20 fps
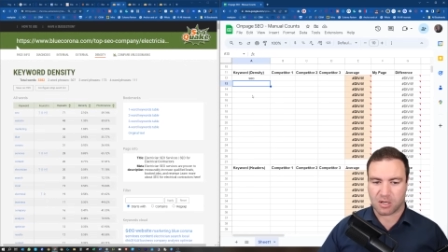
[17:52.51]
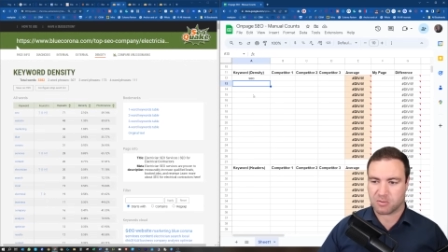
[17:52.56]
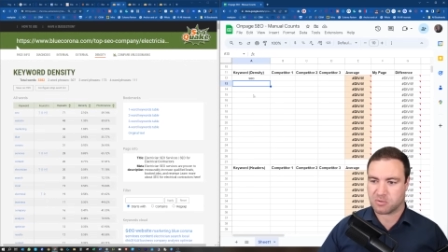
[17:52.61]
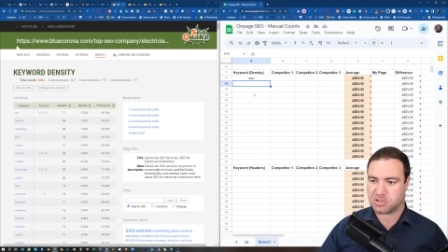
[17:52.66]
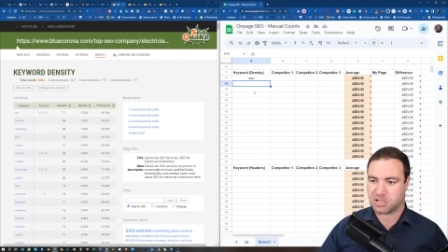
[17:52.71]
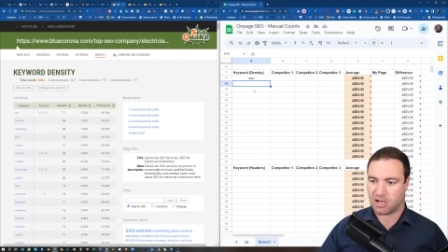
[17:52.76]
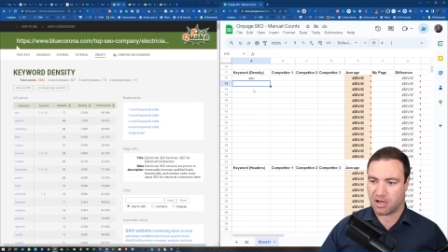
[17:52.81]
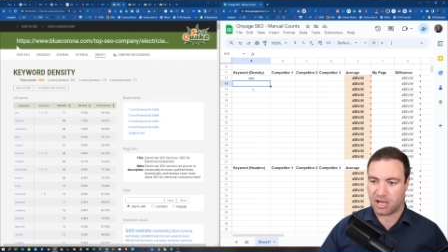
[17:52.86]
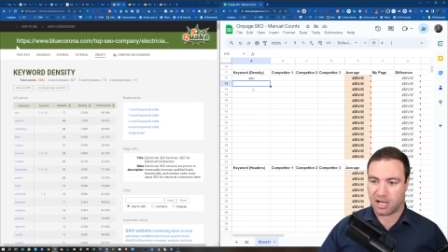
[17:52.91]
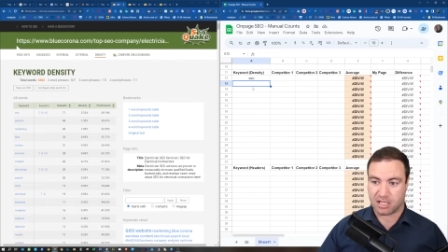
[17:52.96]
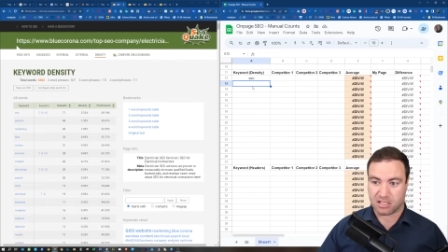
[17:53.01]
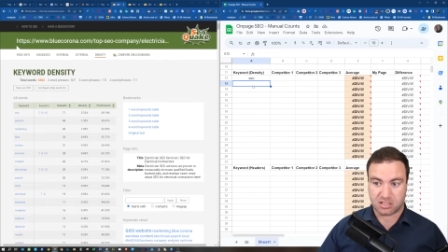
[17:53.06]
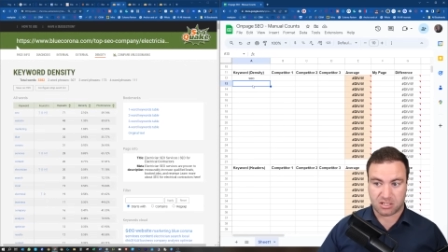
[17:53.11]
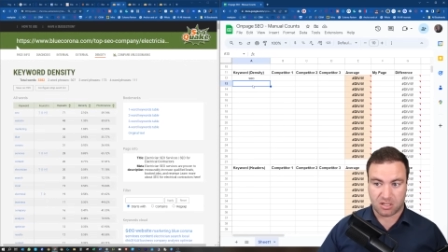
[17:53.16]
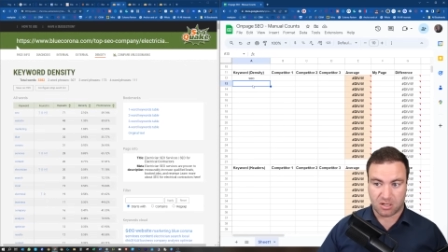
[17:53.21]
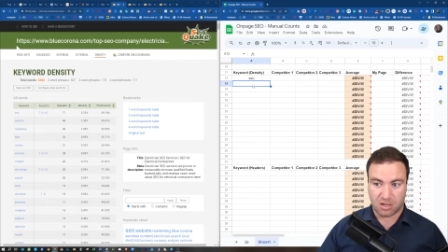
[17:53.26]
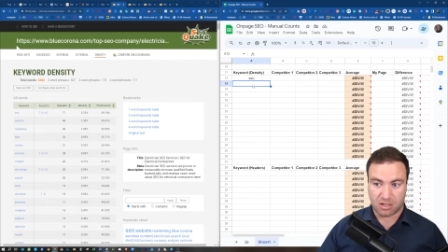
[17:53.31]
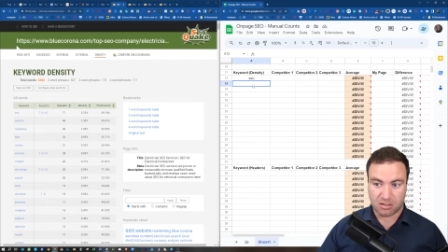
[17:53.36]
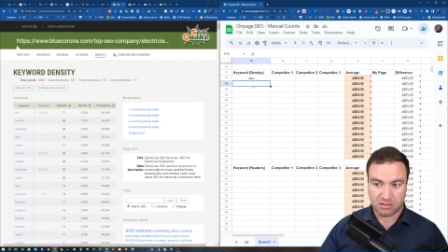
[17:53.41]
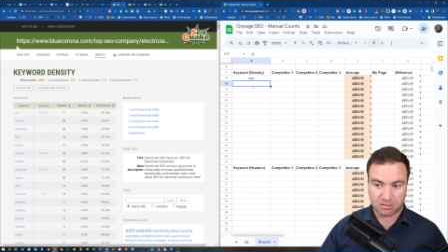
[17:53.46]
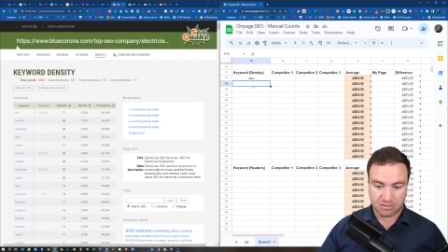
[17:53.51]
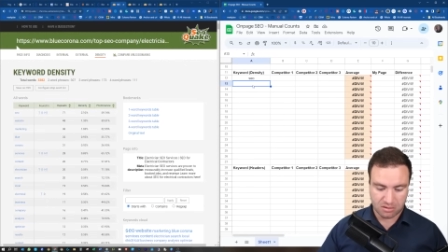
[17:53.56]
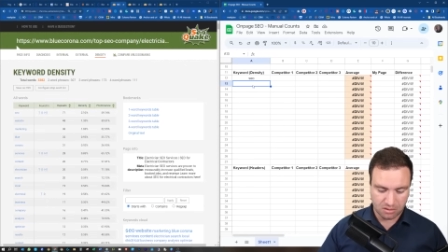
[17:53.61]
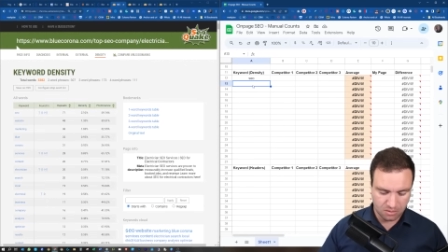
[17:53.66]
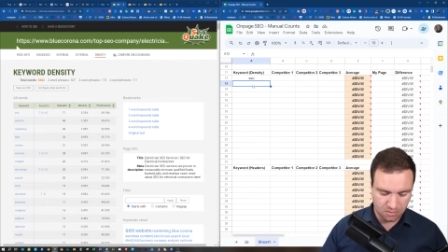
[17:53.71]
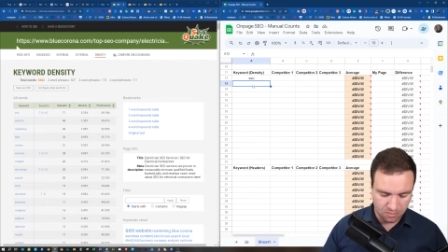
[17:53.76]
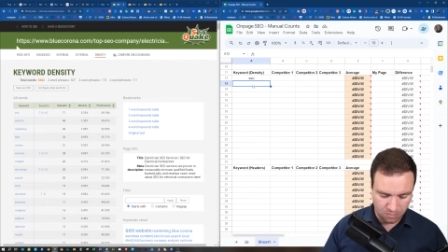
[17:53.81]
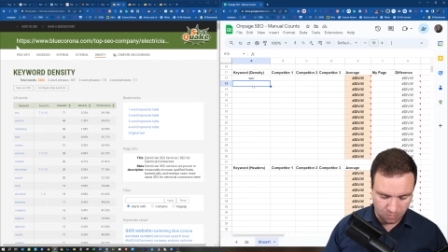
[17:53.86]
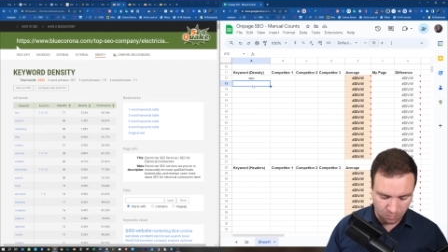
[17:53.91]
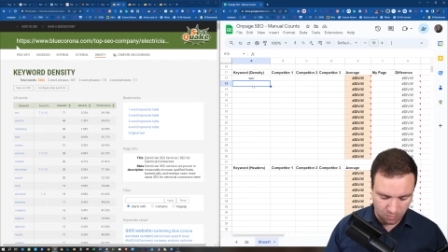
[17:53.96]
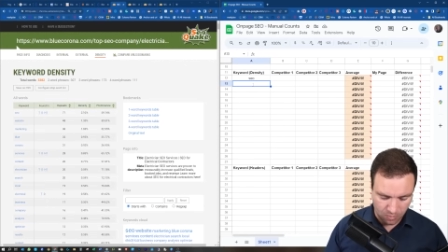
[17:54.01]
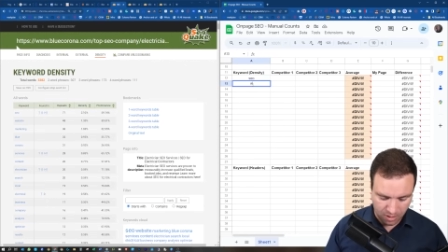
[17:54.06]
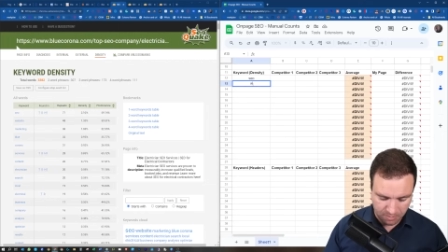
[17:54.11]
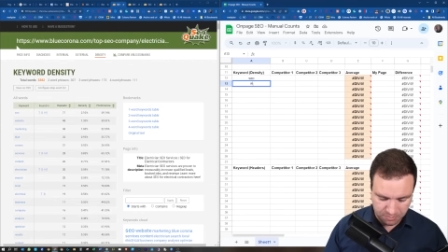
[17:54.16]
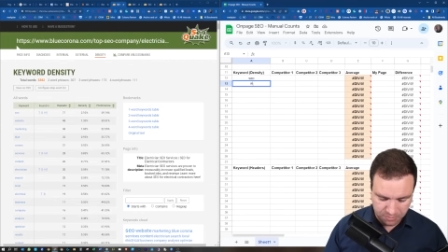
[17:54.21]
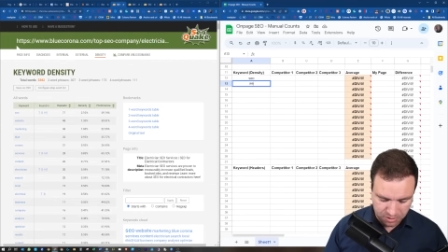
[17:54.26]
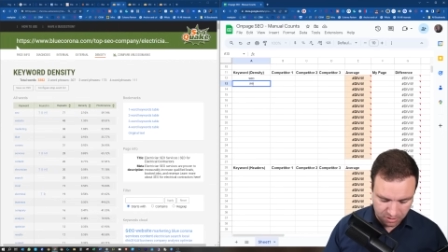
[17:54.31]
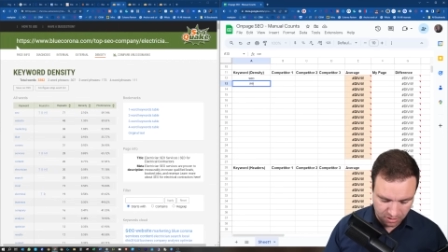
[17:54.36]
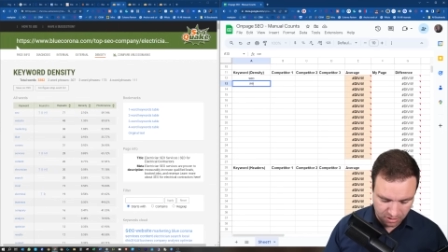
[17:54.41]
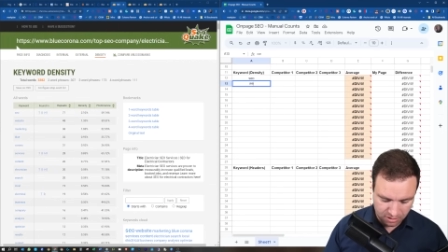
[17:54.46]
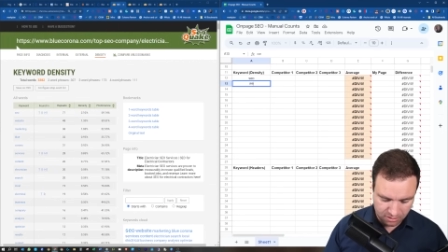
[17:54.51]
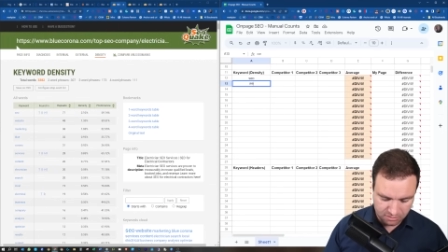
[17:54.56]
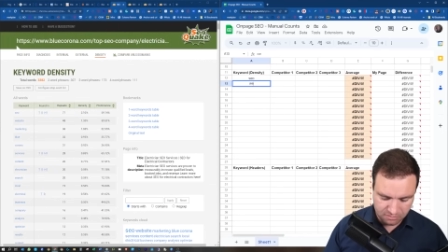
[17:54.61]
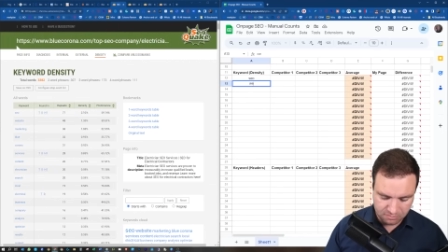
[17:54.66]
So SEO, website,